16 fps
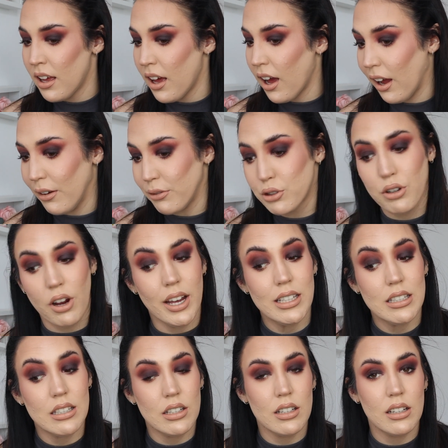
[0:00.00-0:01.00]
I've tried
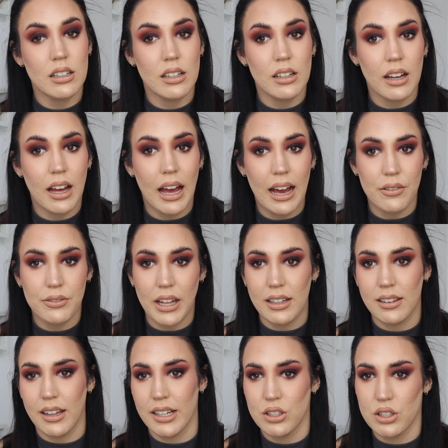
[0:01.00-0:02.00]
to have that
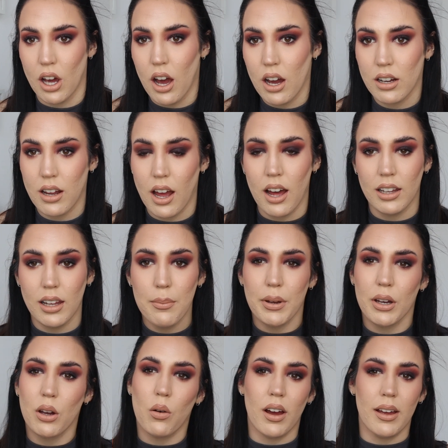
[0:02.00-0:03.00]
like dark colour
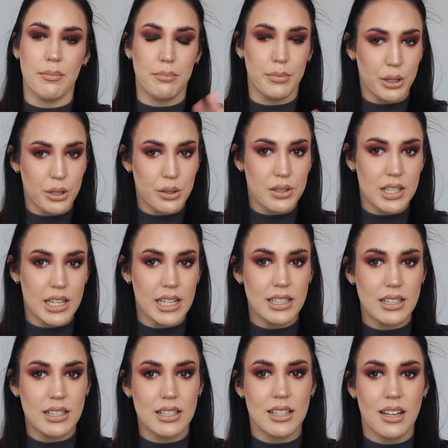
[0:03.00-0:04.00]
but quite
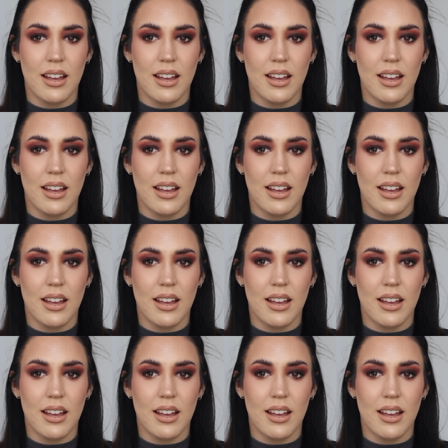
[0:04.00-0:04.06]
muted